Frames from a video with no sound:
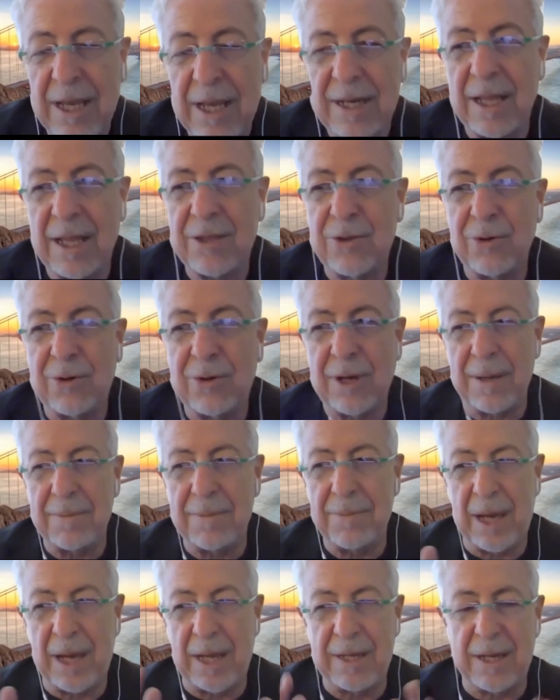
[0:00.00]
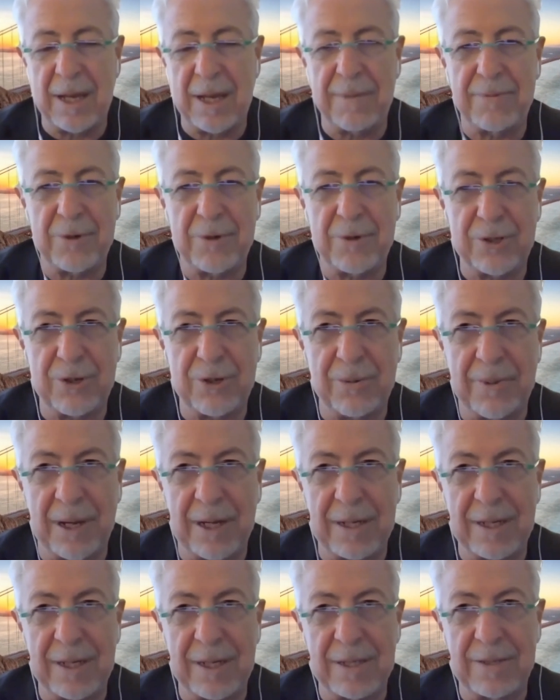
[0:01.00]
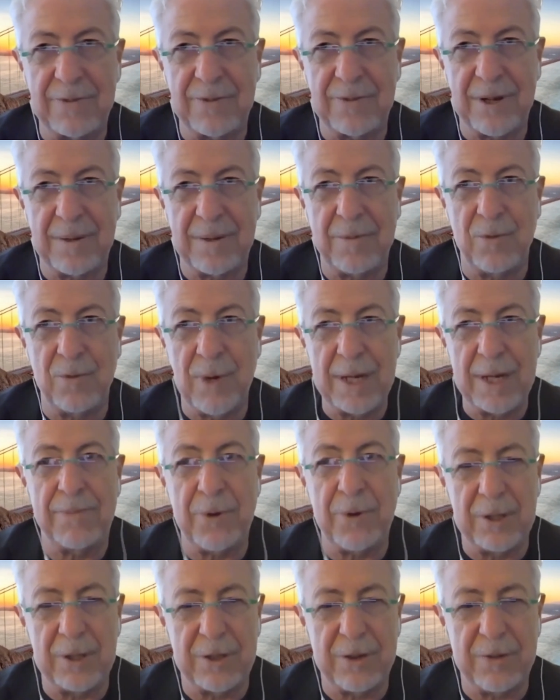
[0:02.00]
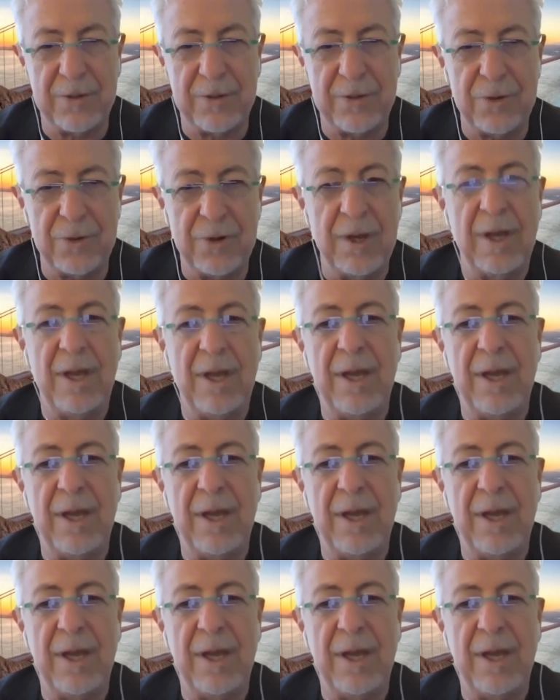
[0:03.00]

not to come and approach robotics from one point of view.